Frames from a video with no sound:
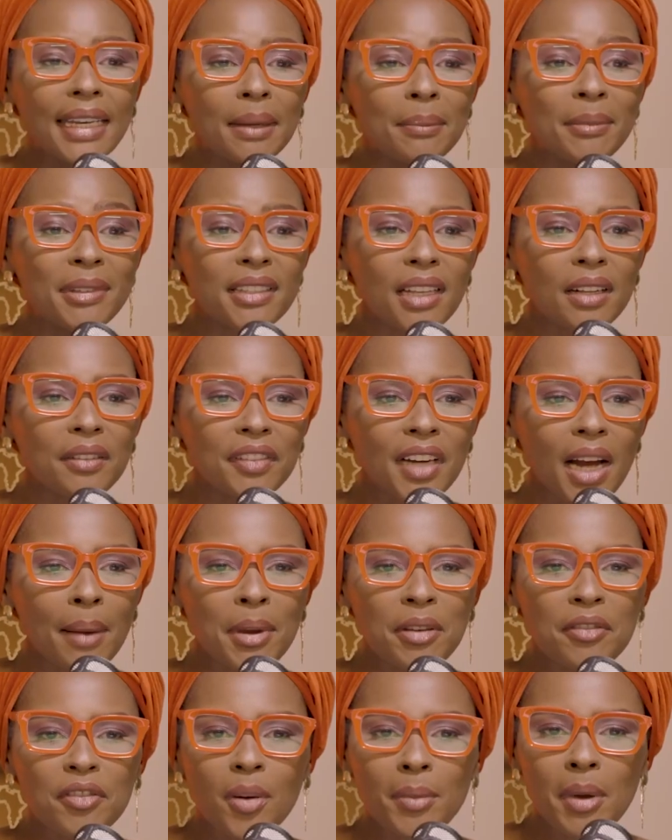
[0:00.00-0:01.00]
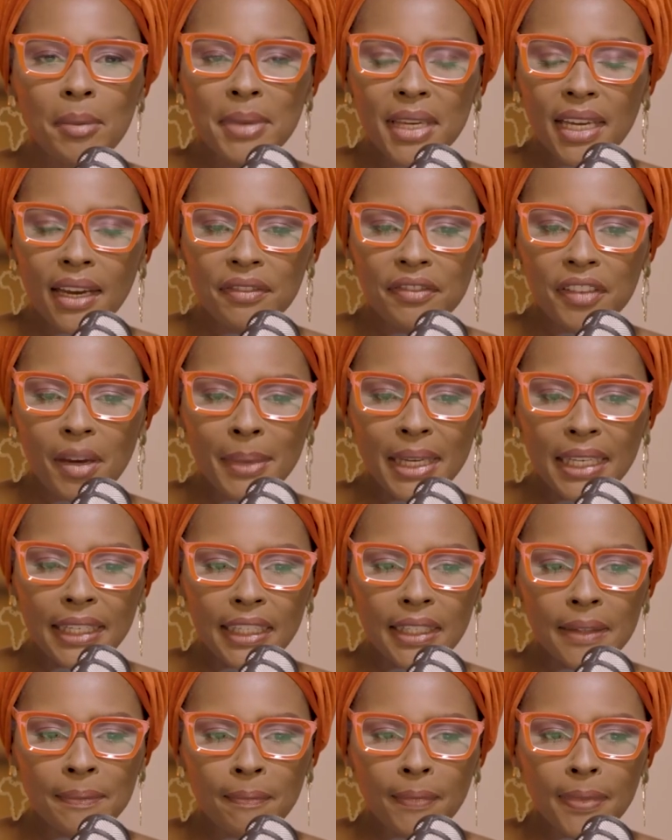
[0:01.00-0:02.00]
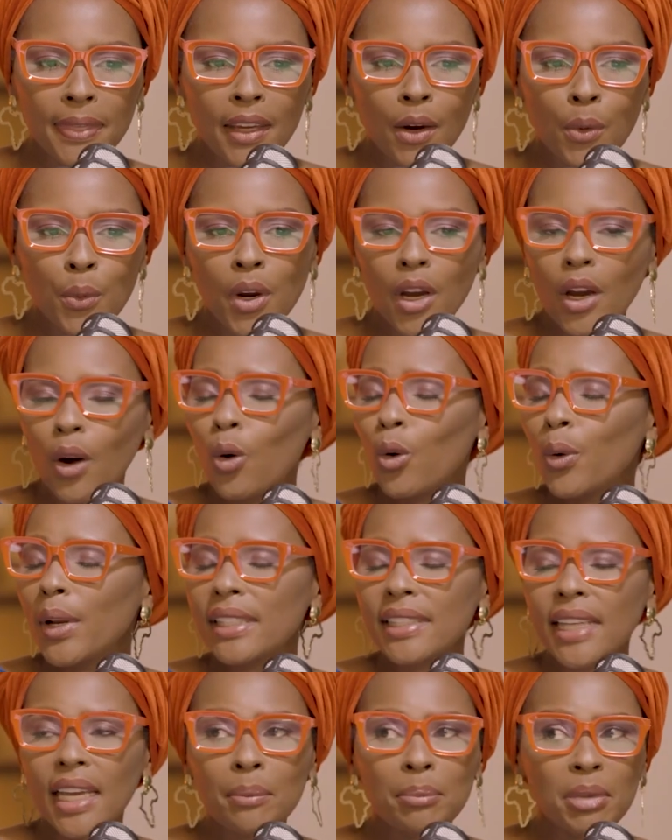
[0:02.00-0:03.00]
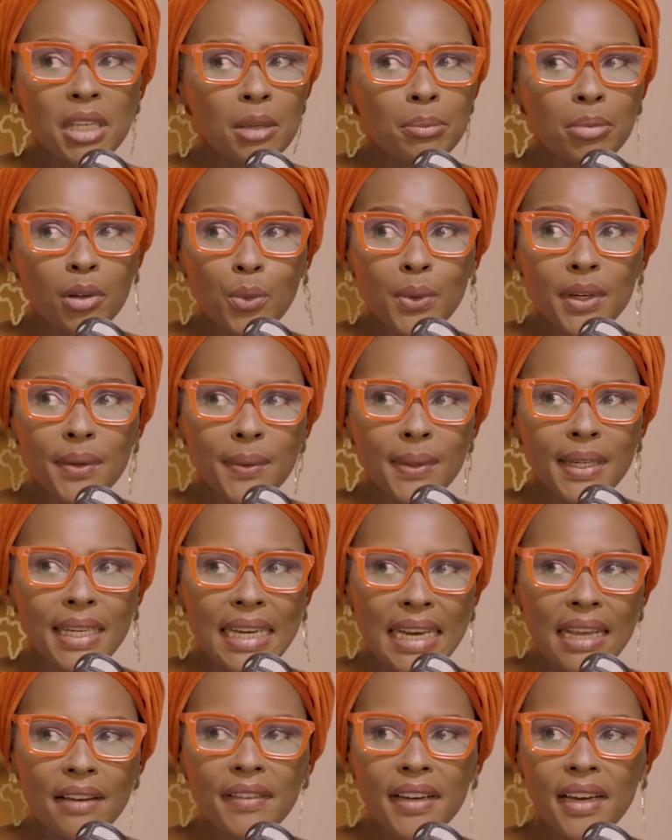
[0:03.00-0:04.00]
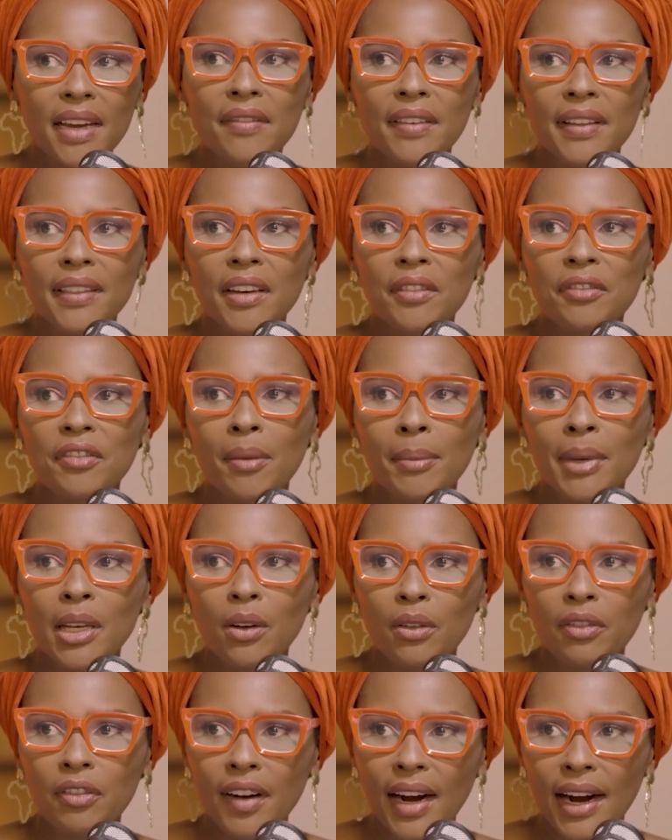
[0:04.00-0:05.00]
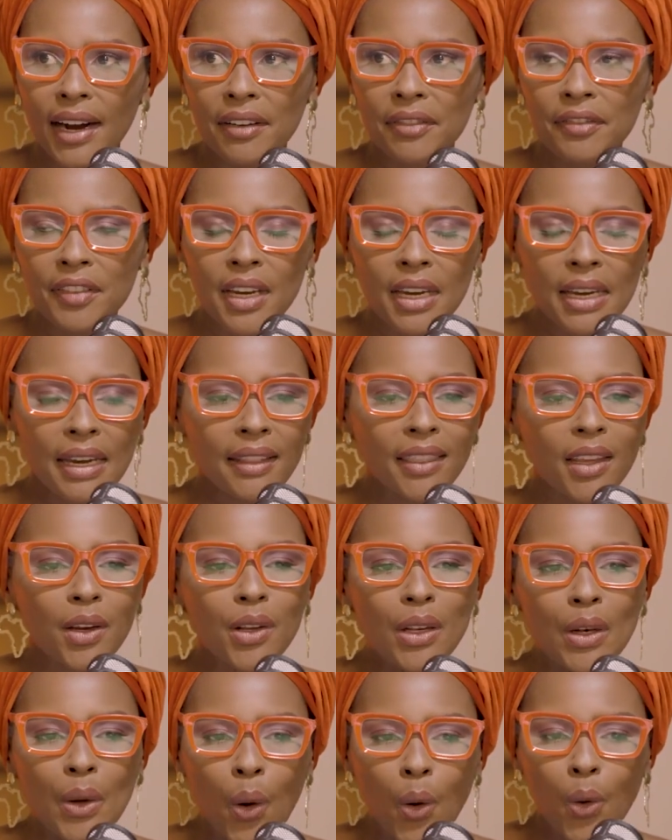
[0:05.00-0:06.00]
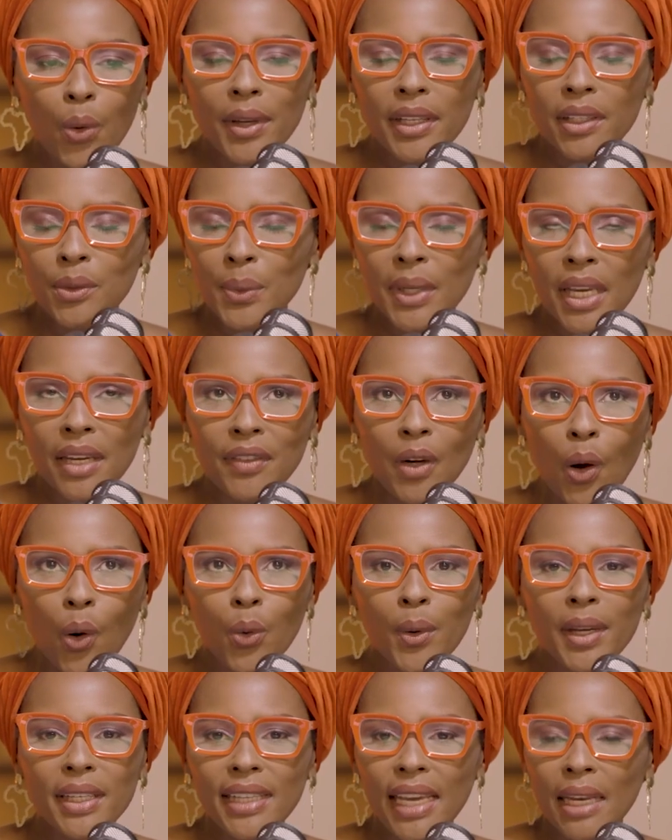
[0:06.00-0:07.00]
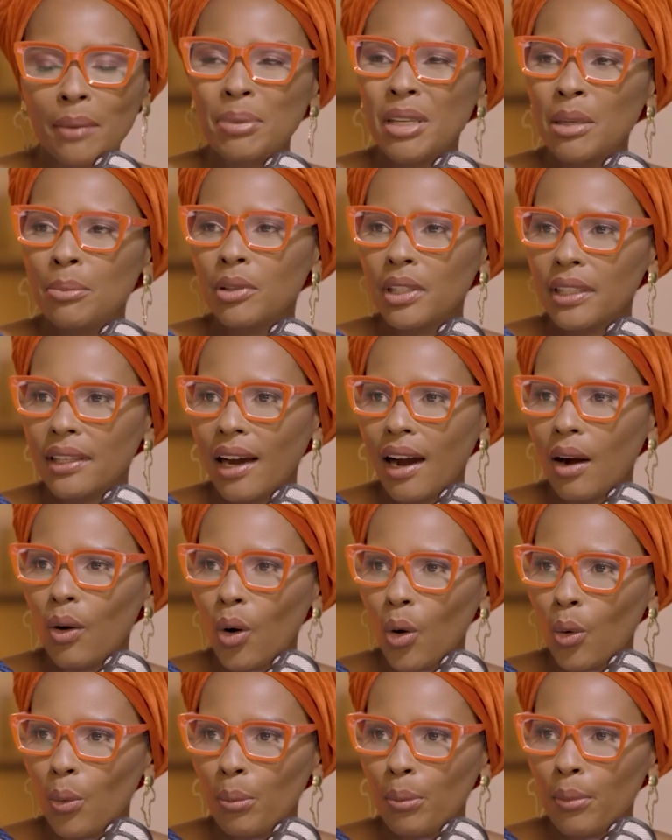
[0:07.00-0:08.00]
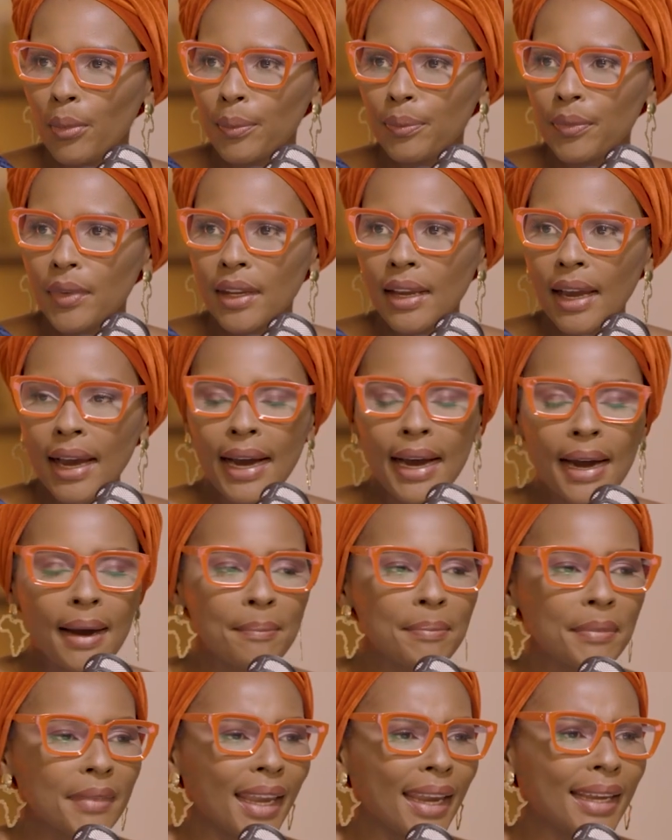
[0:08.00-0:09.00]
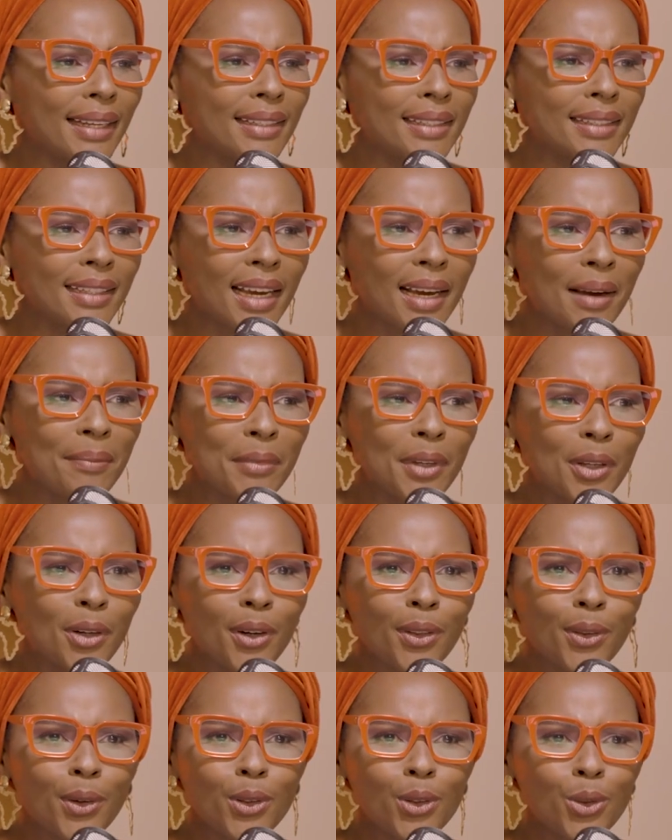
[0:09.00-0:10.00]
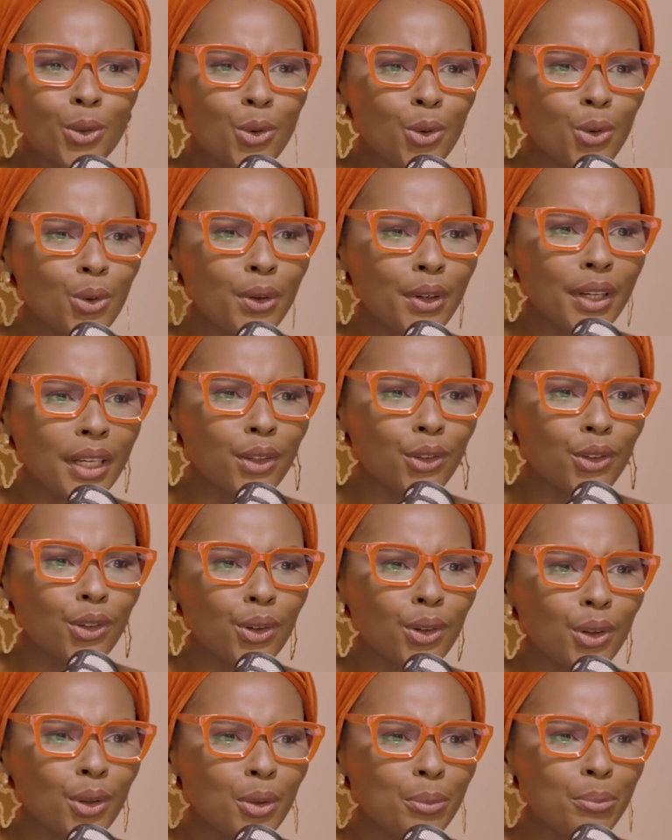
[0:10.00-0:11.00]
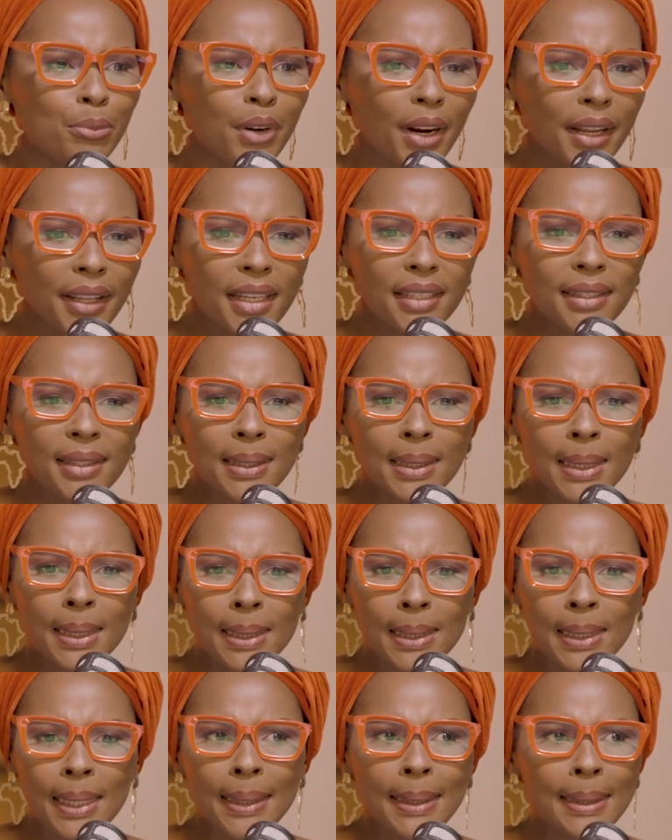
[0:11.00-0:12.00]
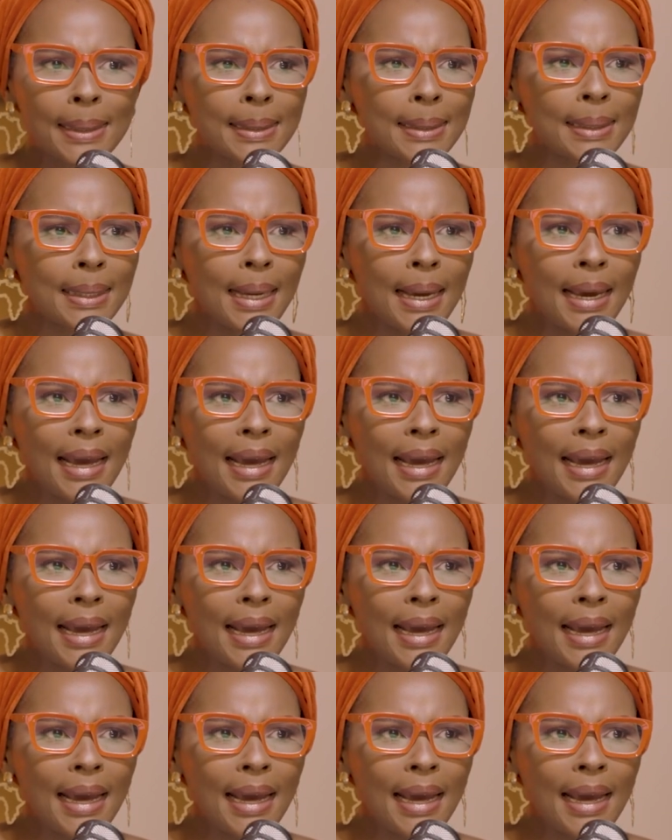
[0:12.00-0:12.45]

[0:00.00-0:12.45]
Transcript: himself coming from a bigger family, we always had people. We were never ever that family of 5. We have always had people in our home, and those grew into brothers, sisters,